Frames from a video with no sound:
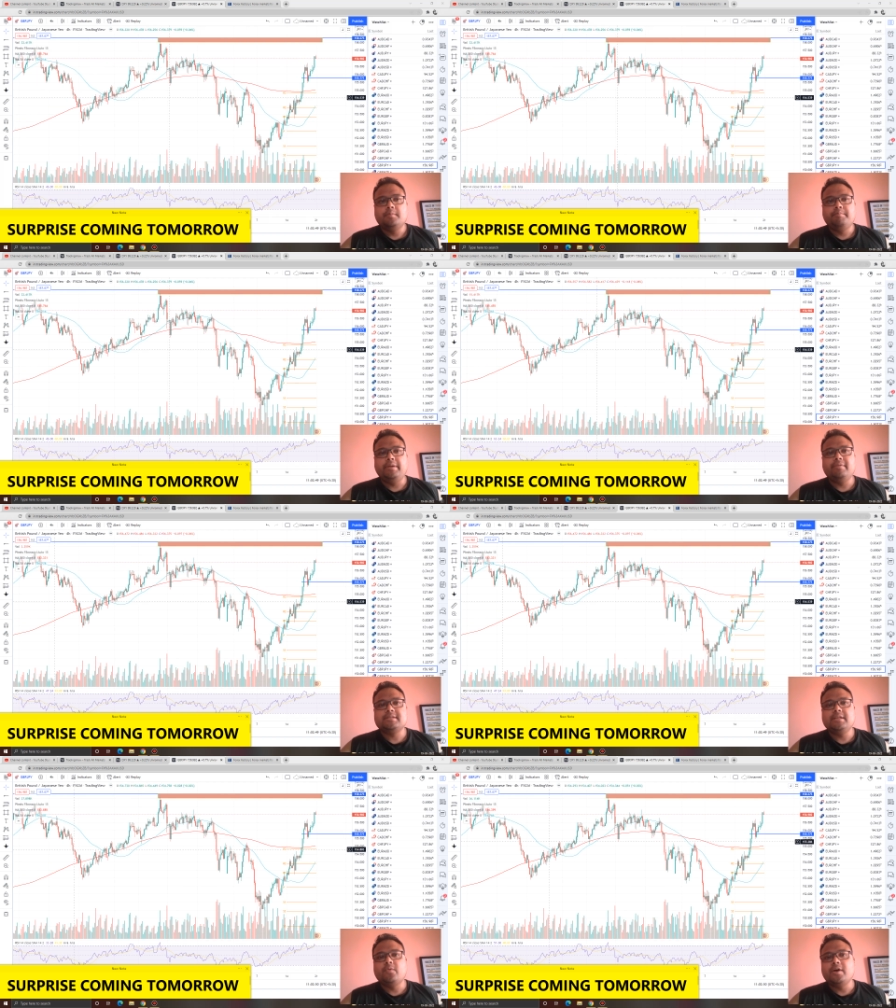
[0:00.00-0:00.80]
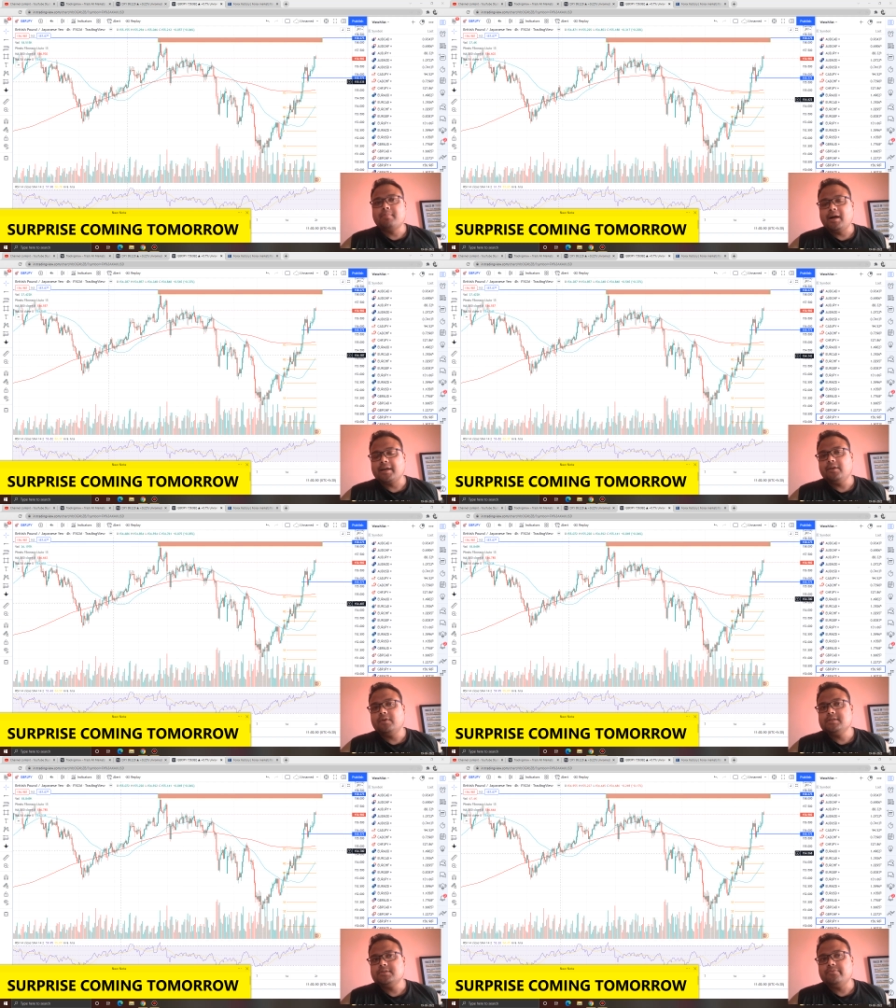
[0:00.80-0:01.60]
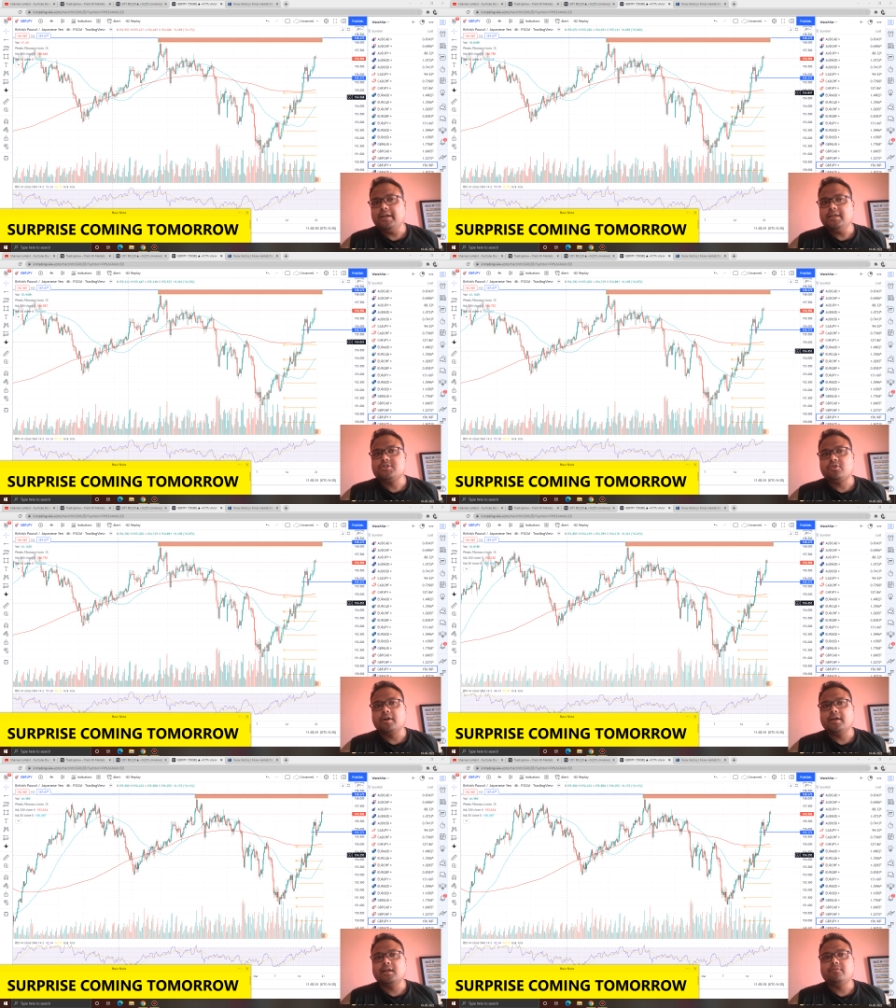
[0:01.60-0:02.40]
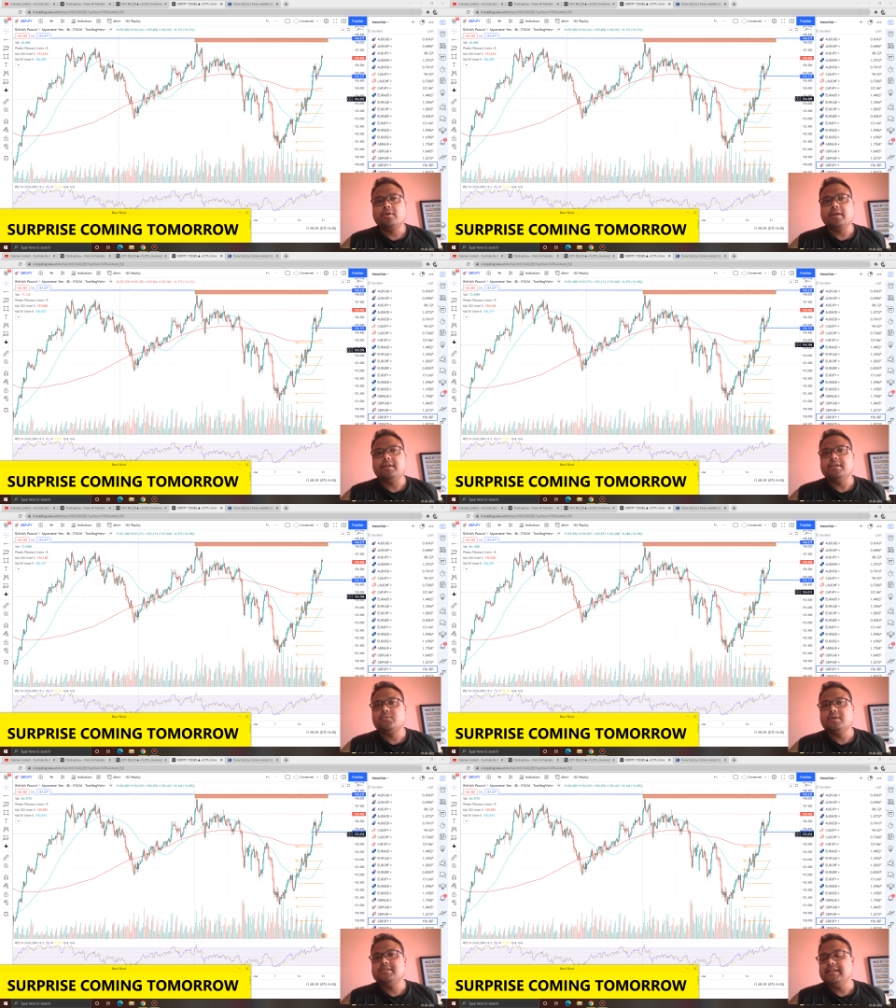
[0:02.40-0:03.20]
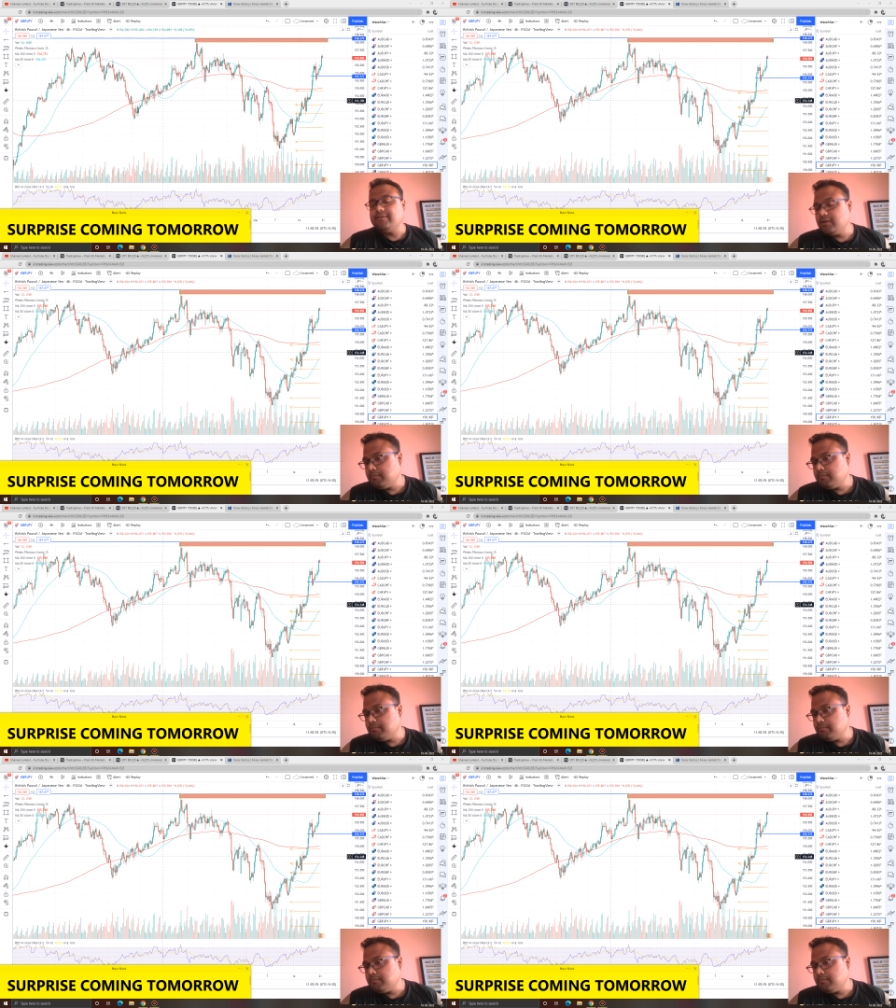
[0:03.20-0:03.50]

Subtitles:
Previously, when market was is very strong enough, okay, this was the level